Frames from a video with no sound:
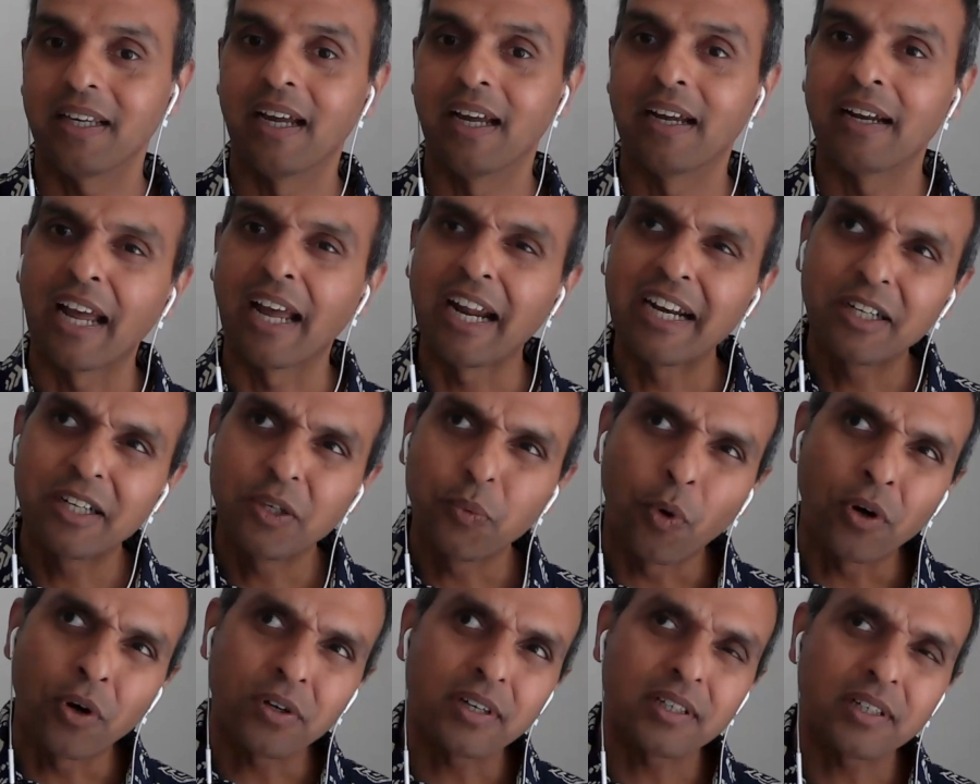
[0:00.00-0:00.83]
and I
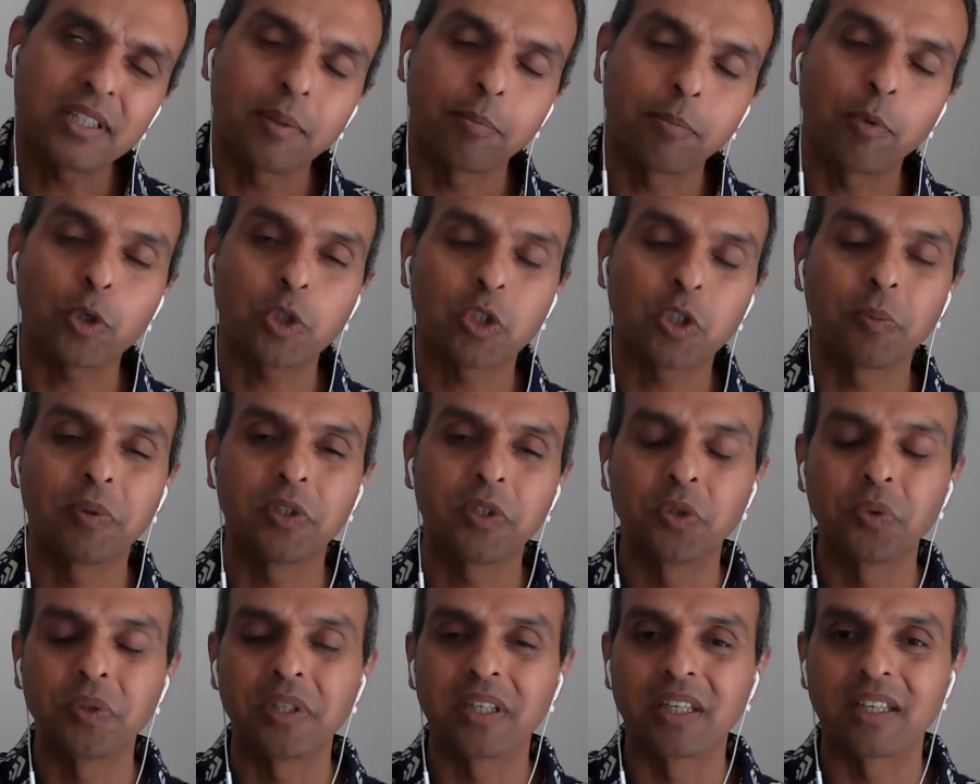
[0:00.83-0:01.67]
wanted the book to be
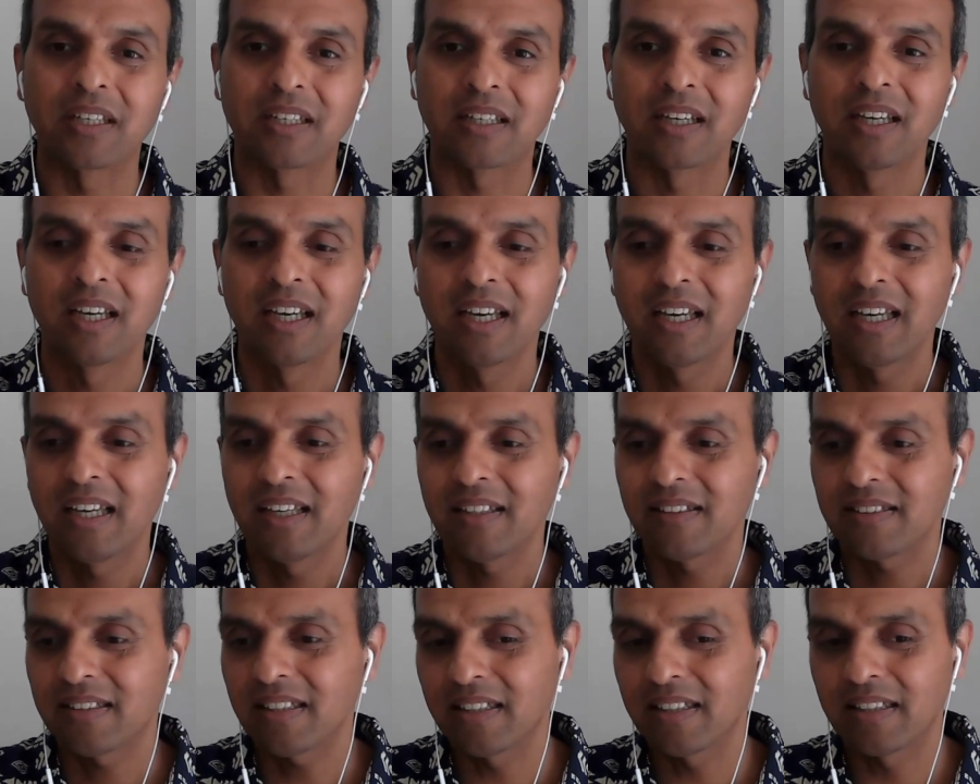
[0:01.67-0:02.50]
unique.
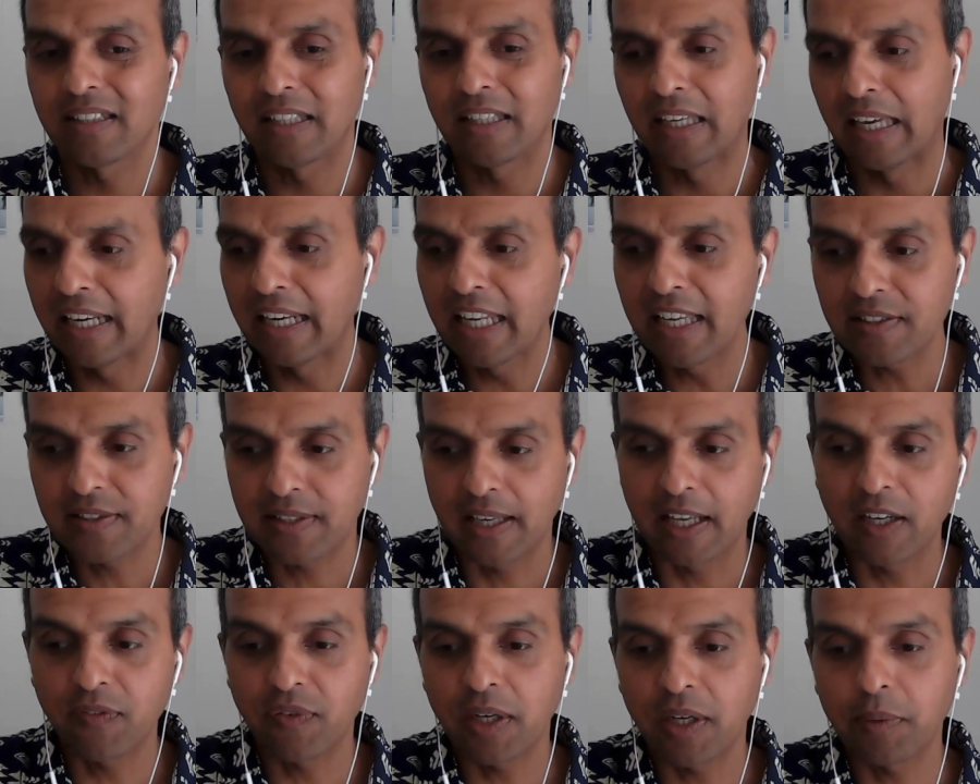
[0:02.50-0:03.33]
See, any
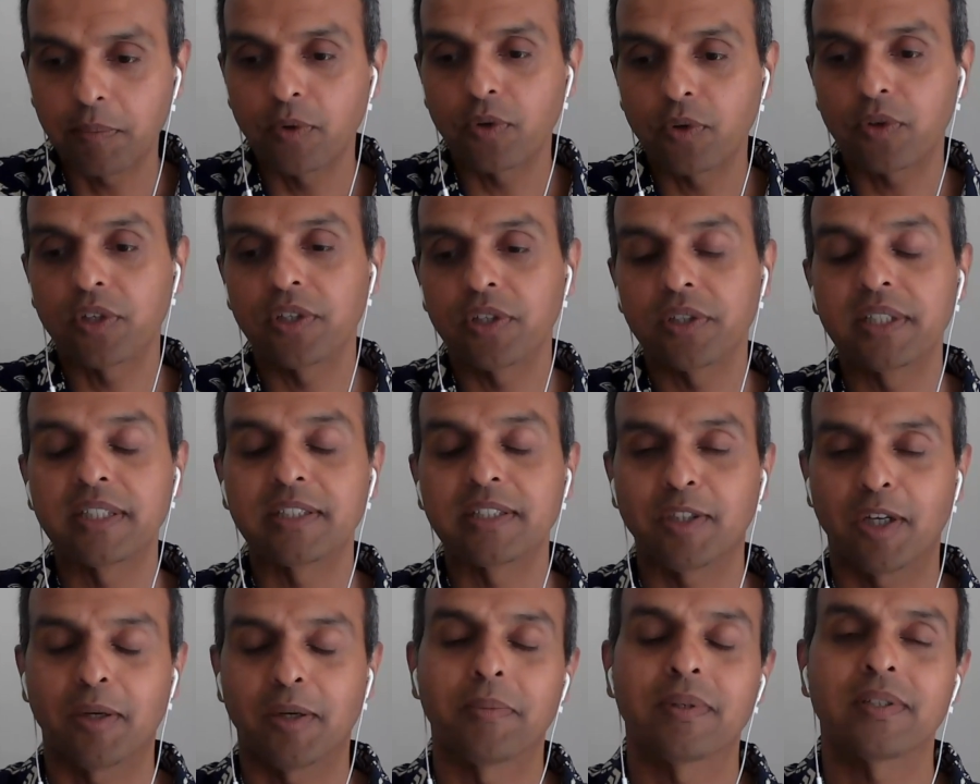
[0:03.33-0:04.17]
self-help book you
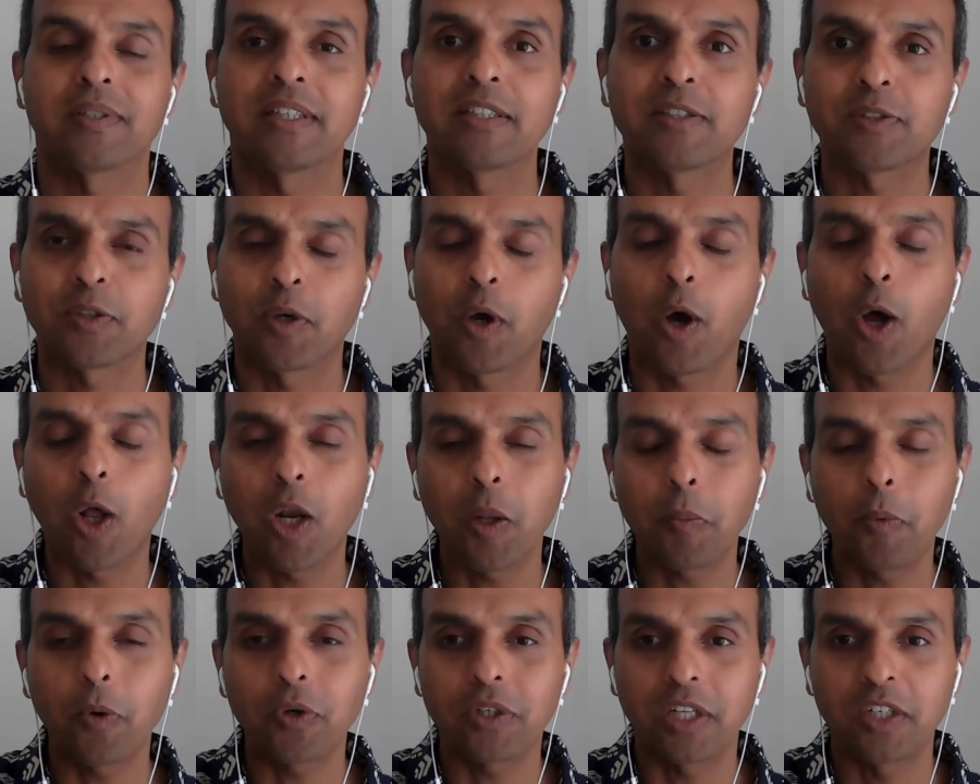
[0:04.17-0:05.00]
read, Thomas, it's all
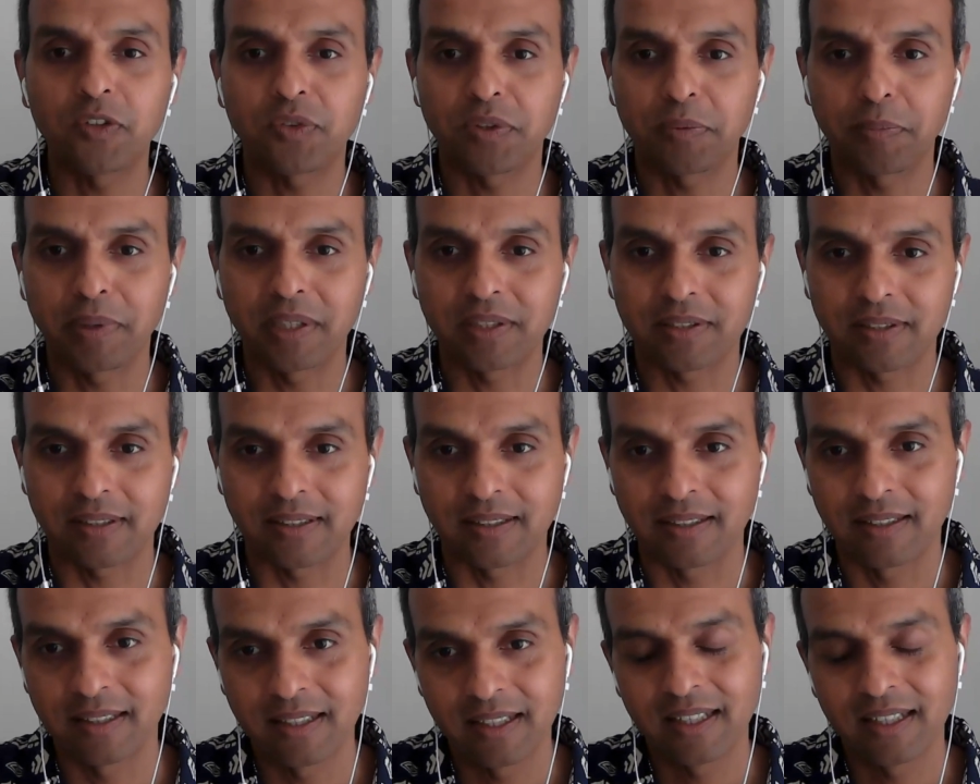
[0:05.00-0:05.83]
about information.